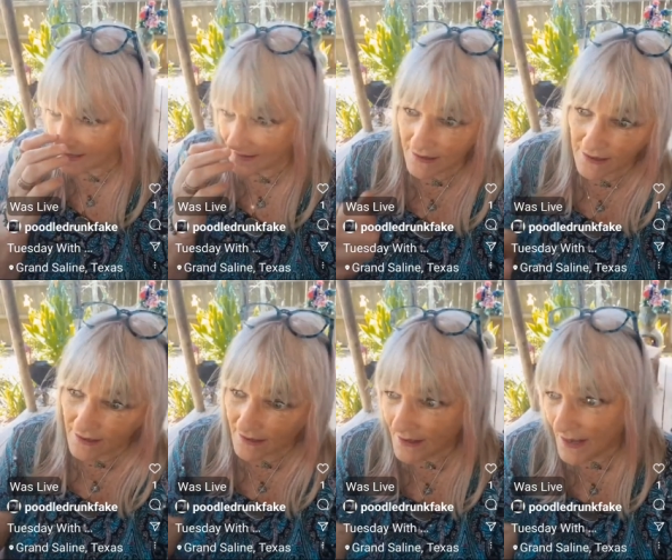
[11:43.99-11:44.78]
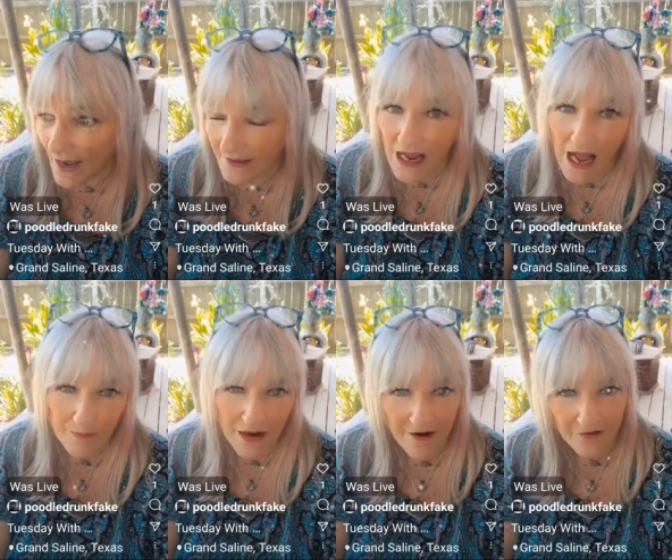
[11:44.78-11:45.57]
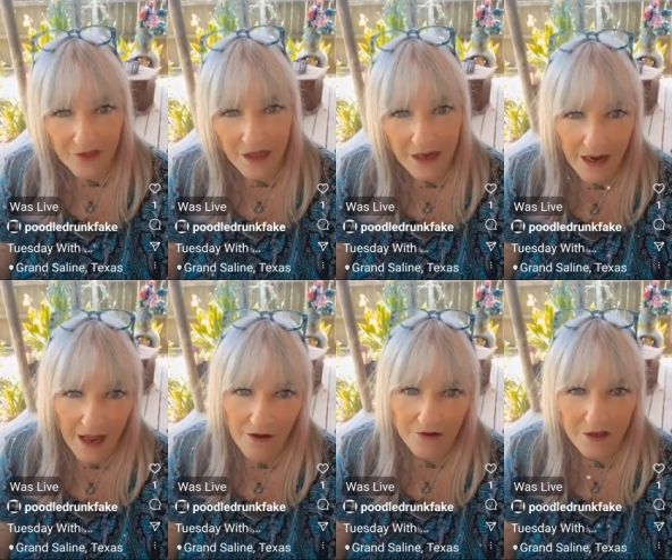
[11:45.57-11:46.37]
And on top of everything
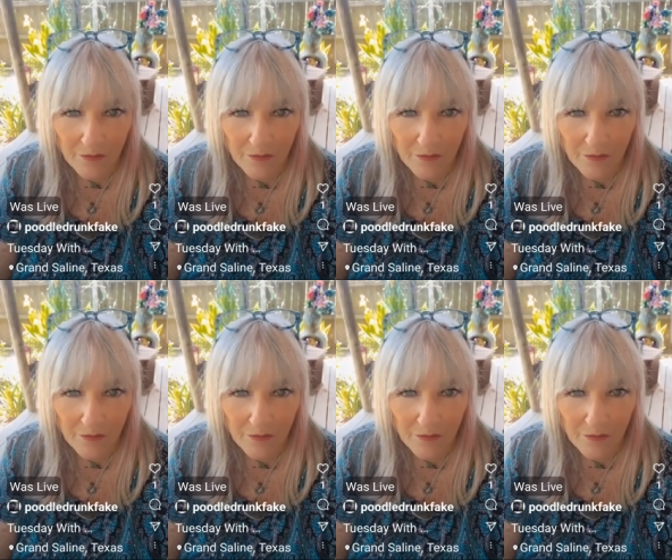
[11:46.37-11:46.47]
else,